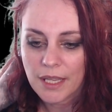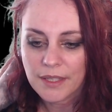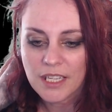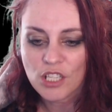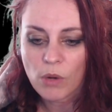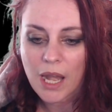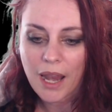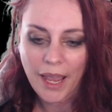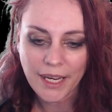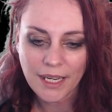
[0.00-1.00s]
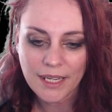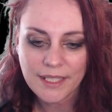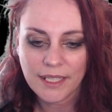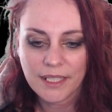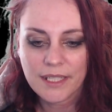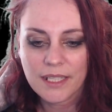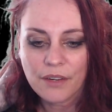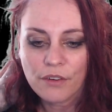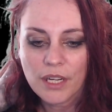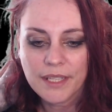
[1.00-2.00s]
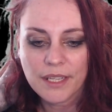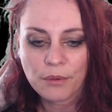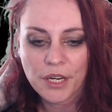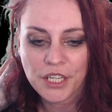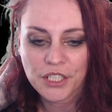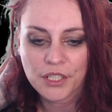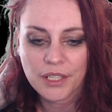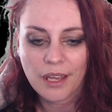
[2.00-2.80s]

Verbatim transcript: this will likely take several iterations